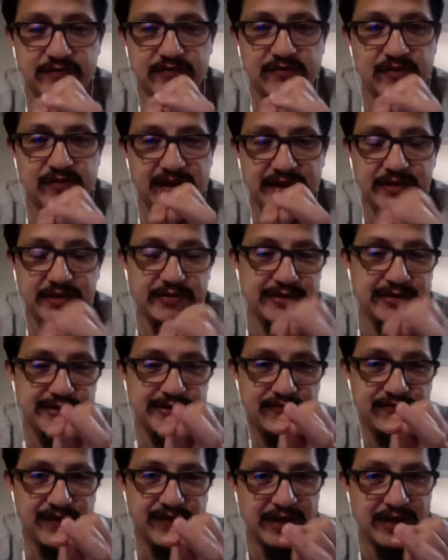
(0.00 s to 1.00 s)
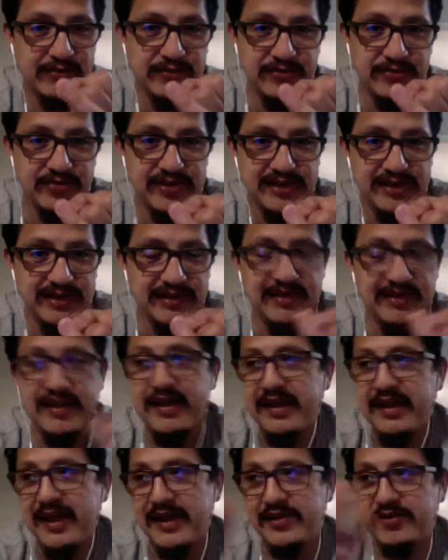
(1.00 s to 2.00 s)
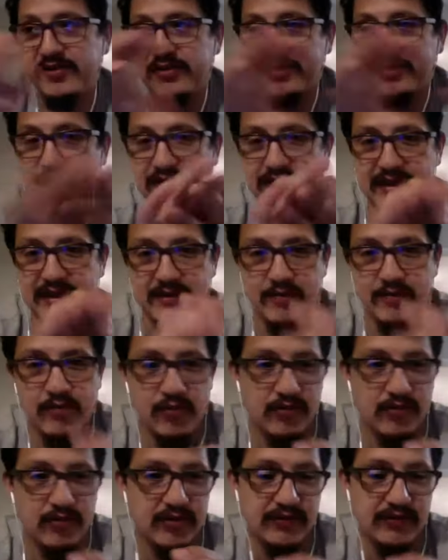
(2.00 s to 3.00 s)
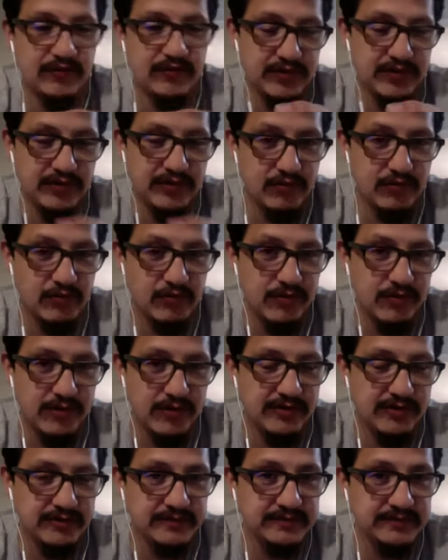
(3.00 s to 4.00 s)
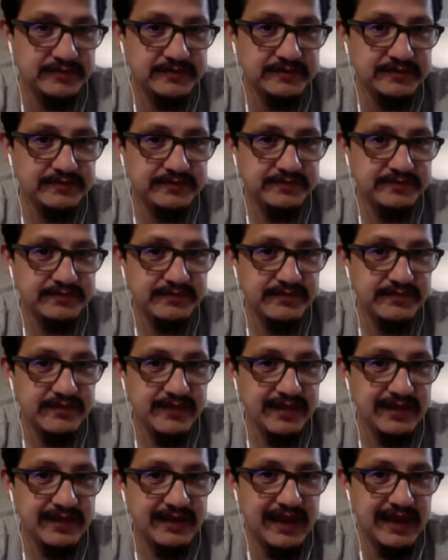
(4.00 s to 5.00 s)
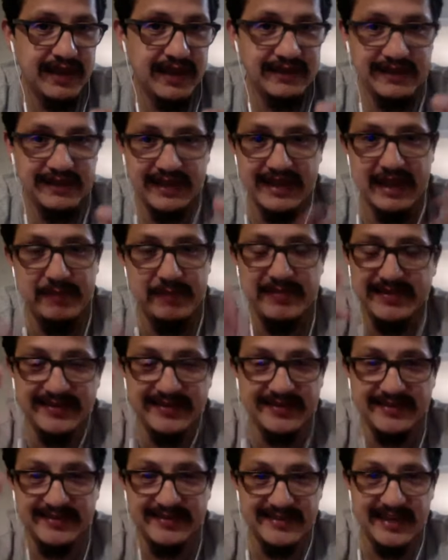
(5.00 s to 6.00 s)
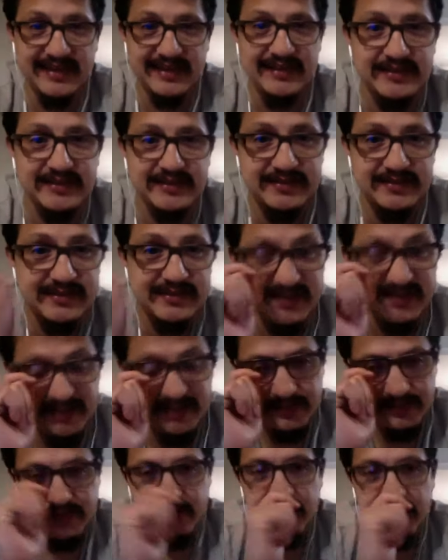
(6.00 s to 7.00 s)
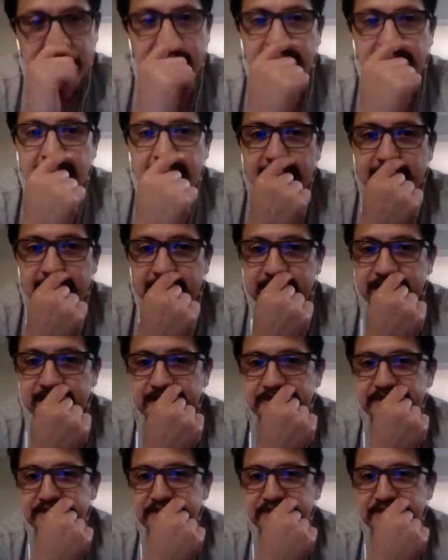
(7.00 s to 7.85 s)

a internet viral thing and you can look like a moron in front of the whole world, and that happens in seconds. And